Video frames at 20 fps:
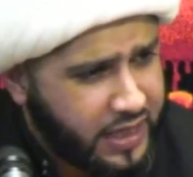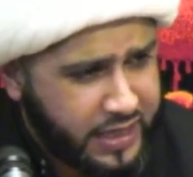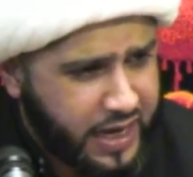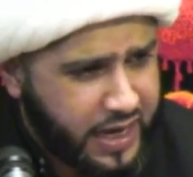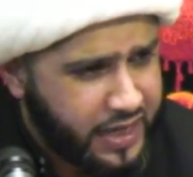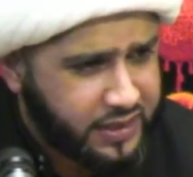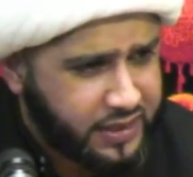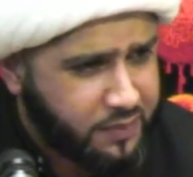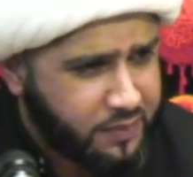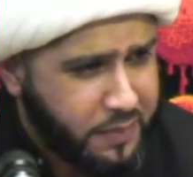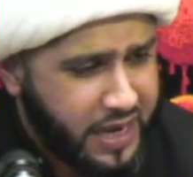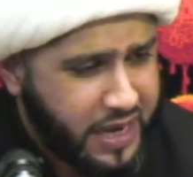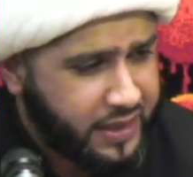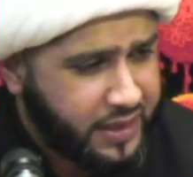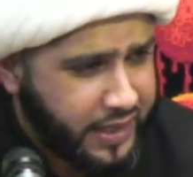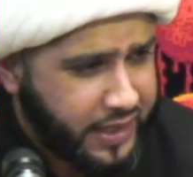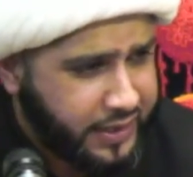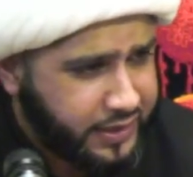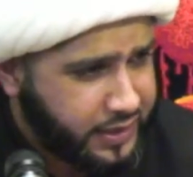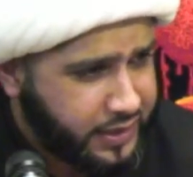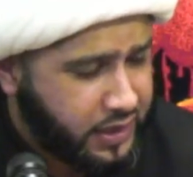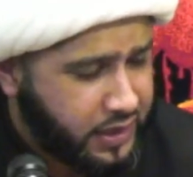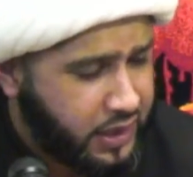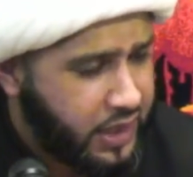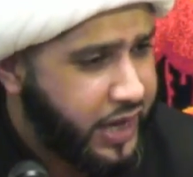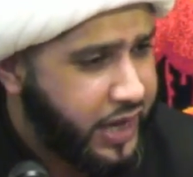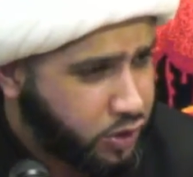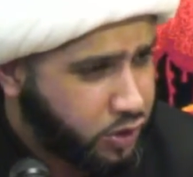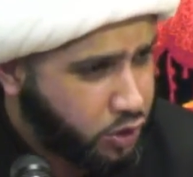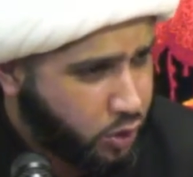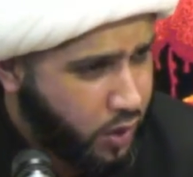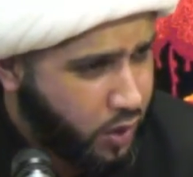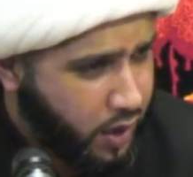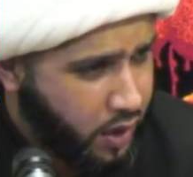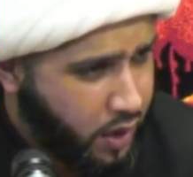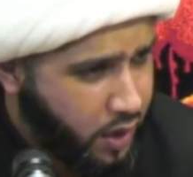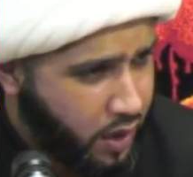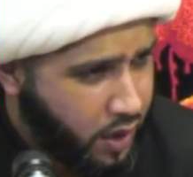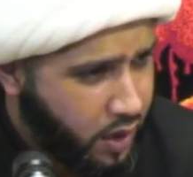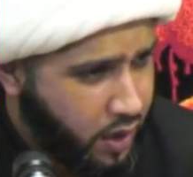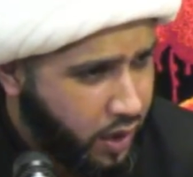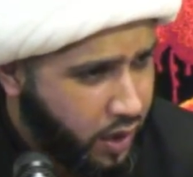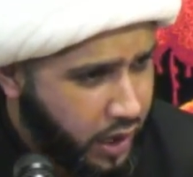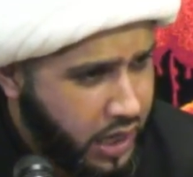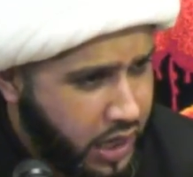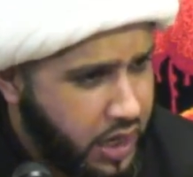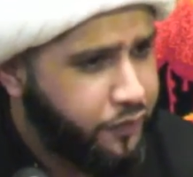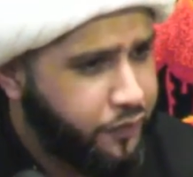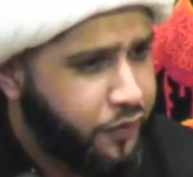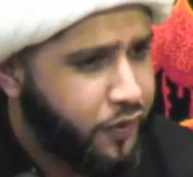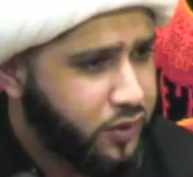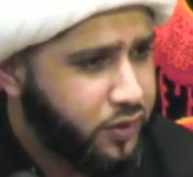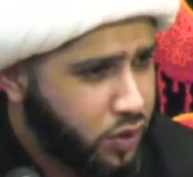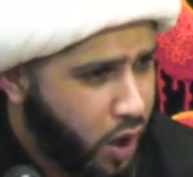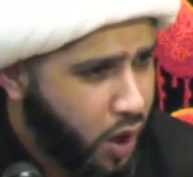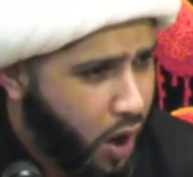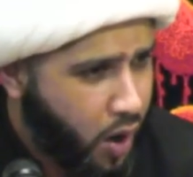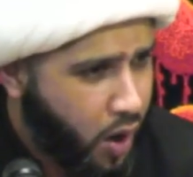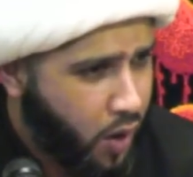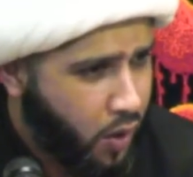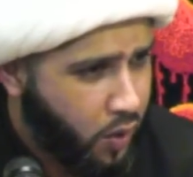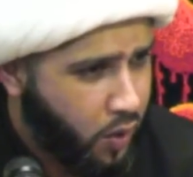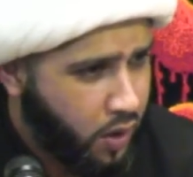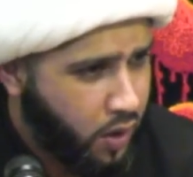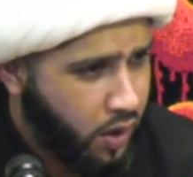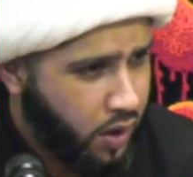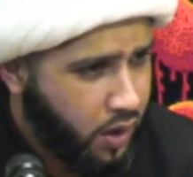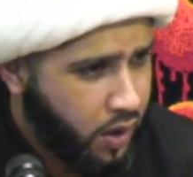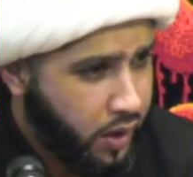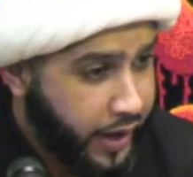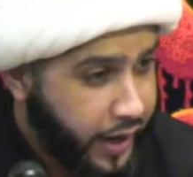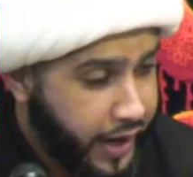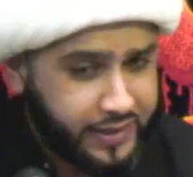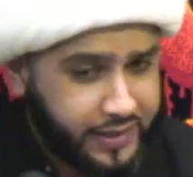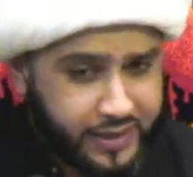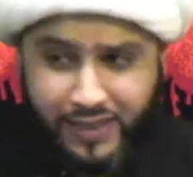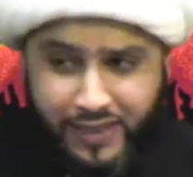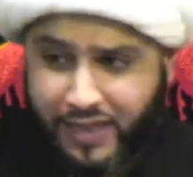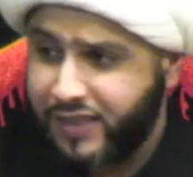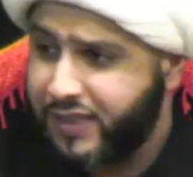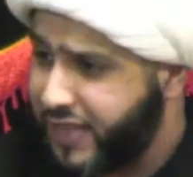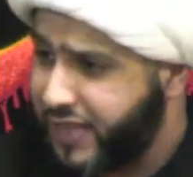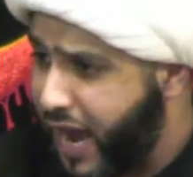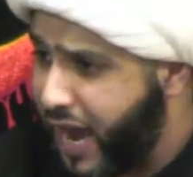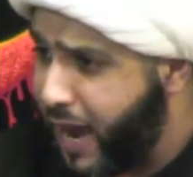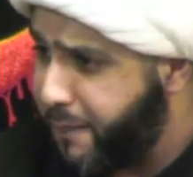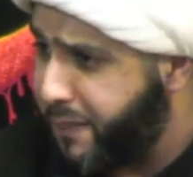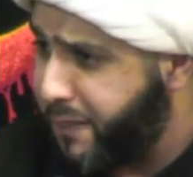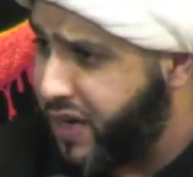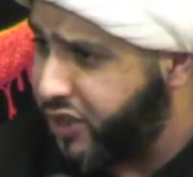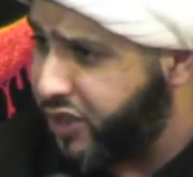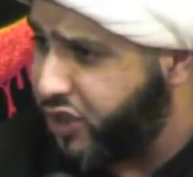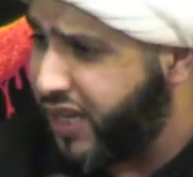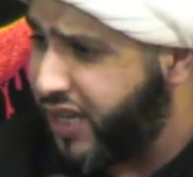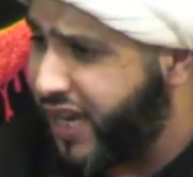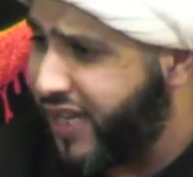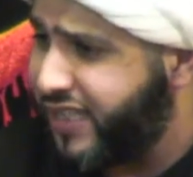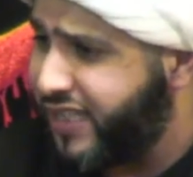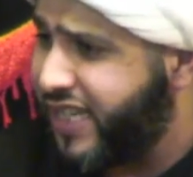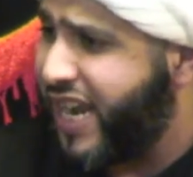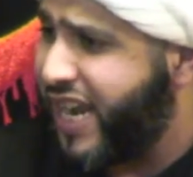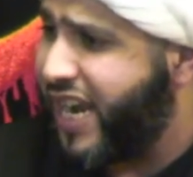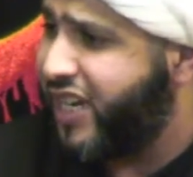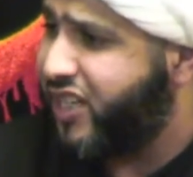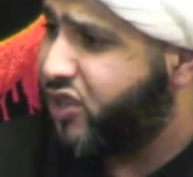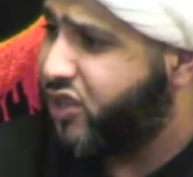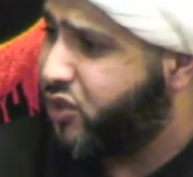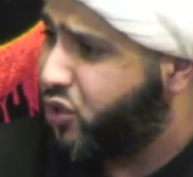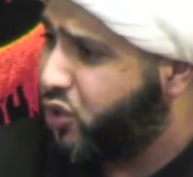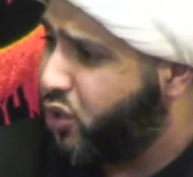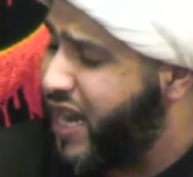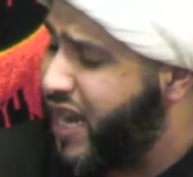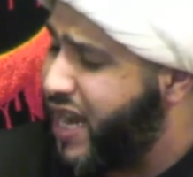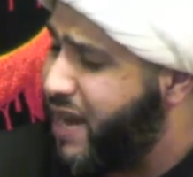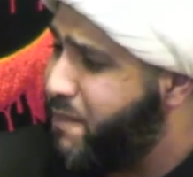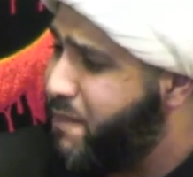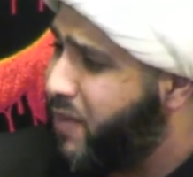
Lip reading: It doesn't mean that it's literal, even though it is established that in extreme